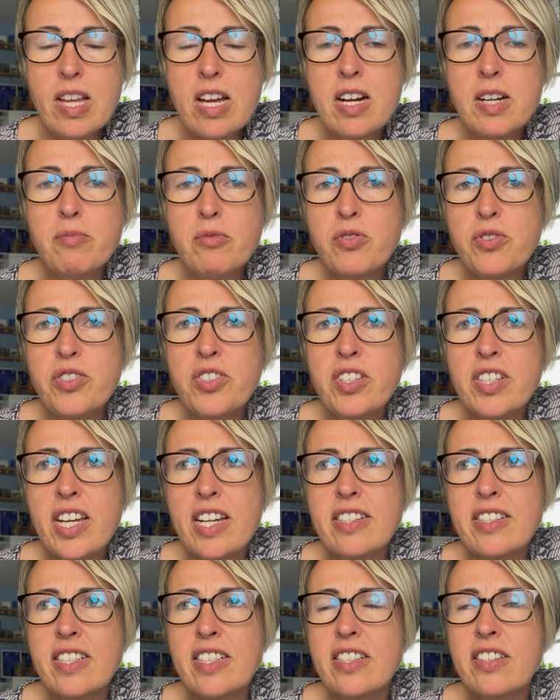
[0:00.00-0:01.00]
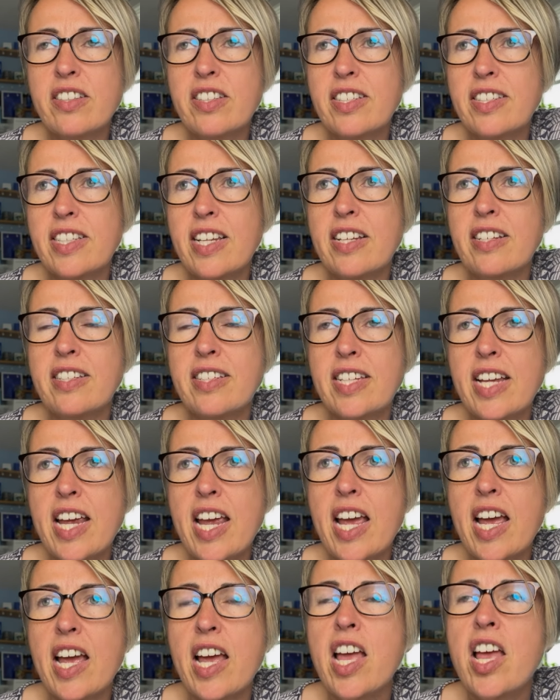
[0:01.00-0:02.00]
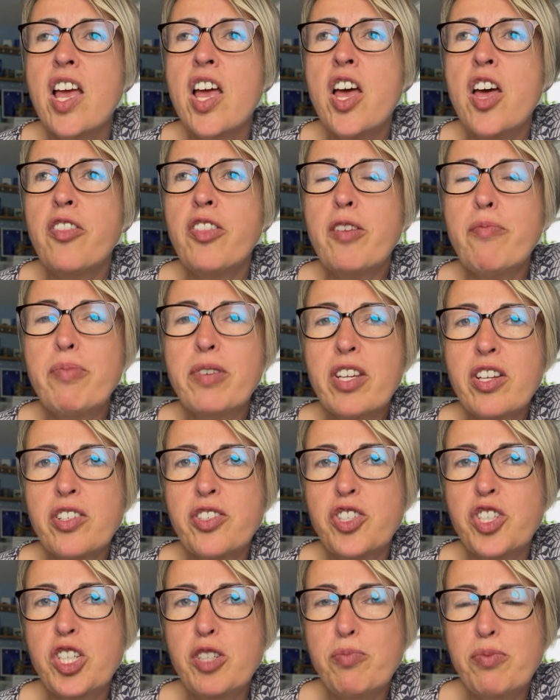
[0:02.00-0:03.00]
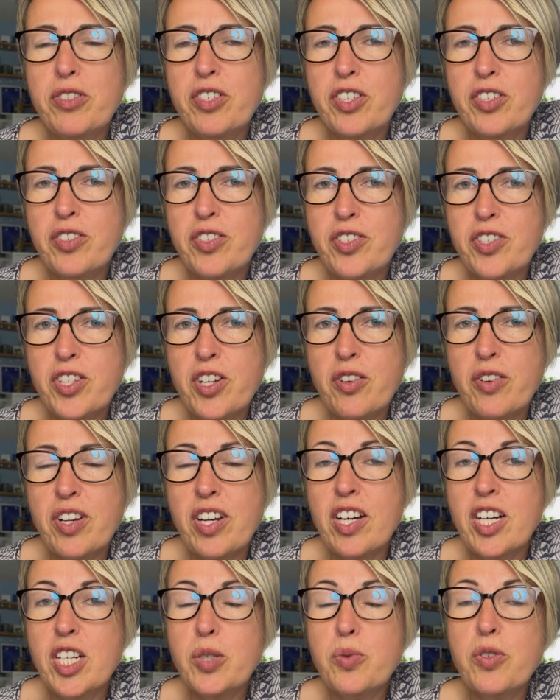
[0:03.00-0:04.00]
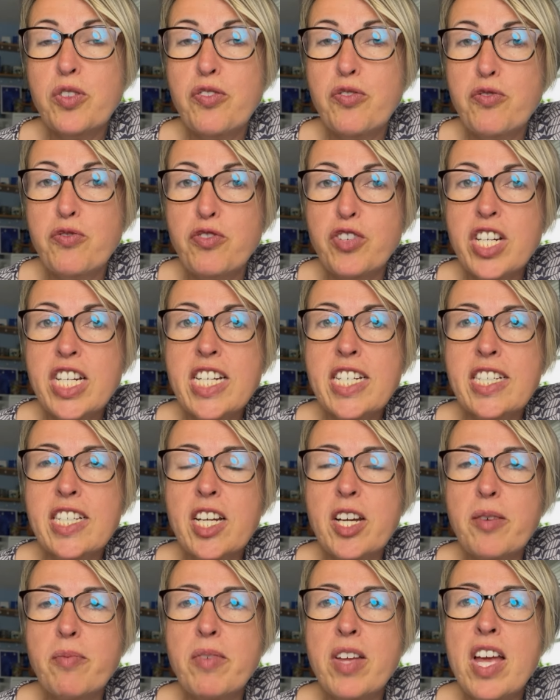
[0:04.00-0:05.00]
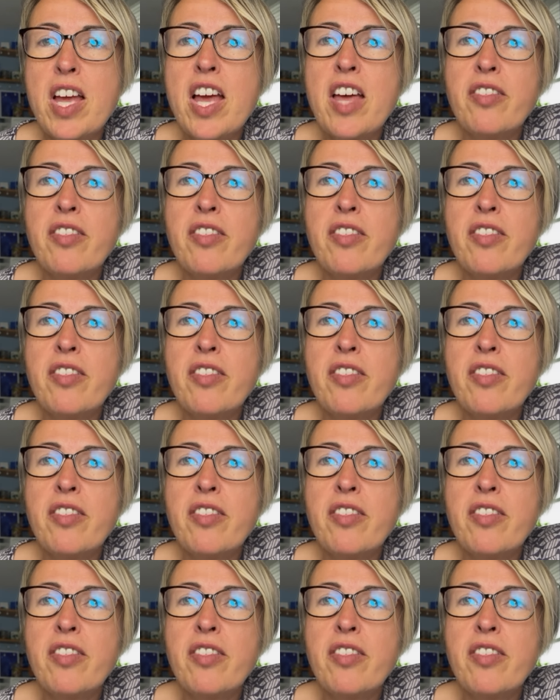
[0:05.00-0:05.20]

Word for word: I'm also getting the sense here that because Jupiter is so aligned with freedom,